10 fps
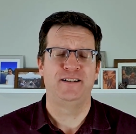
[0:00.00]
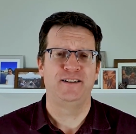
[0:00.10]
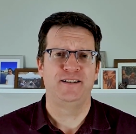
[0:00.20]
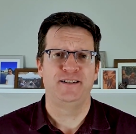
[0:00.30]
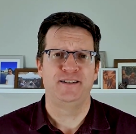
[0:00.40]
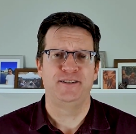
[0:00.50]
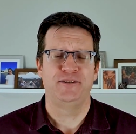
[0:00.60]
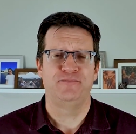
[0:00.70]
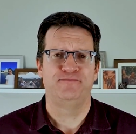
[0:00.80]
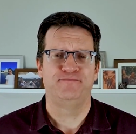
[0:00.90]

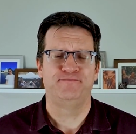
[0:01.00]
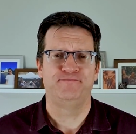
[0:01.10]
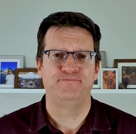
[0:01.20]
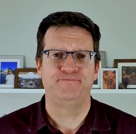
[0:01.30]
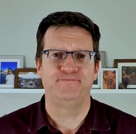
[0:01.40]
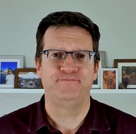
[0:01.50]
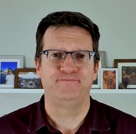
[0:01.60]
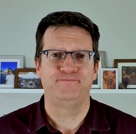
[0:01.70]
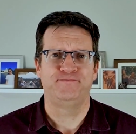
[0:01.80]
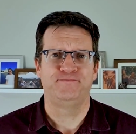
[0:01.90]

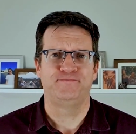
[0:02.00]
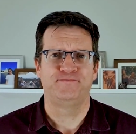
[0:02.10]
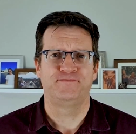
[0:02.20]
Nobody speaks.